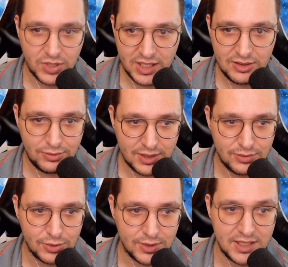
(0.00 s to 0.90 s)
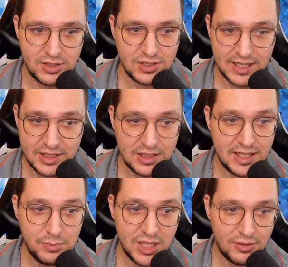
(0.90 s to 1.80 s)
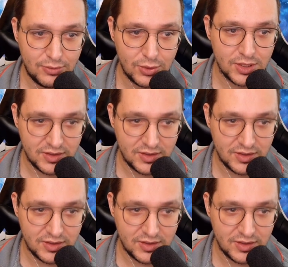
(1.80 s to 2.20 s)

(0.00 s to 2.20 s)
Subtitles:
interface folder and I made a folder